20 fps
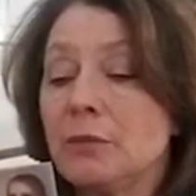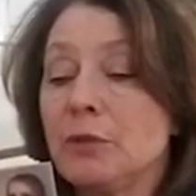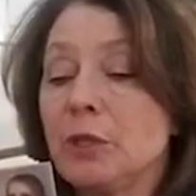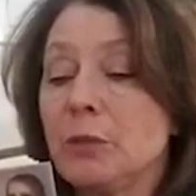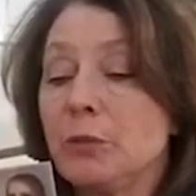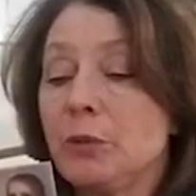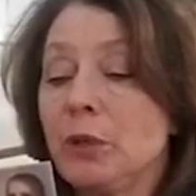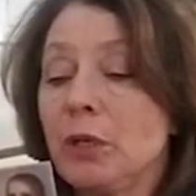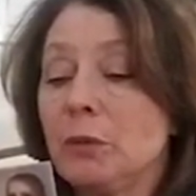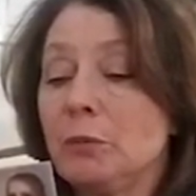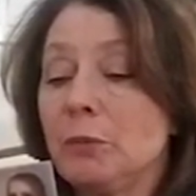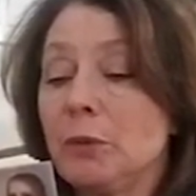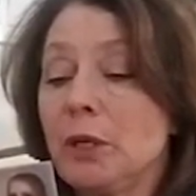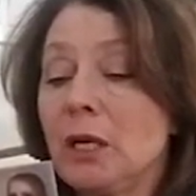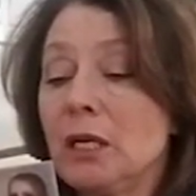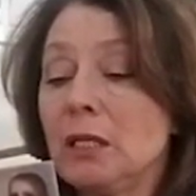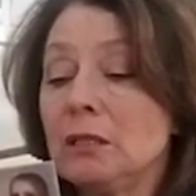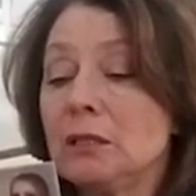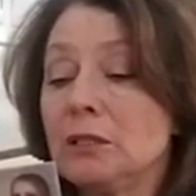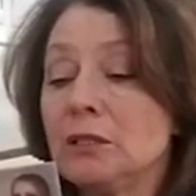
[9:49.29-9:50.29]
she
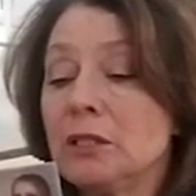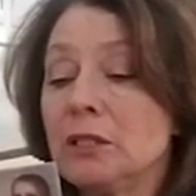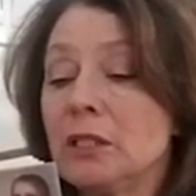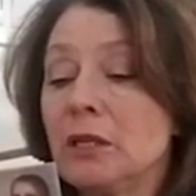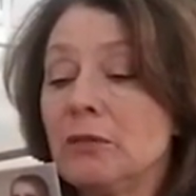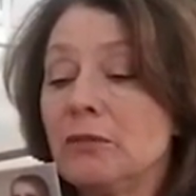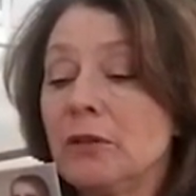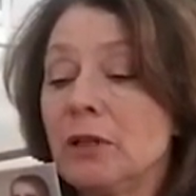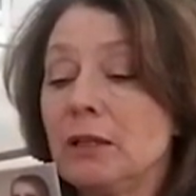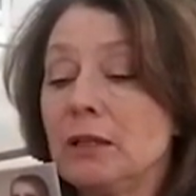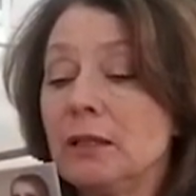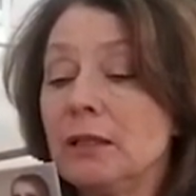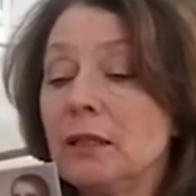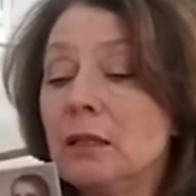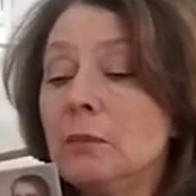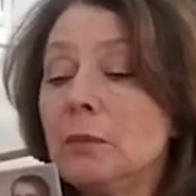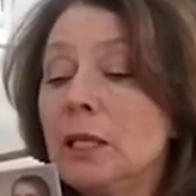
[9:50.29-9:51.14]
propelled herself a little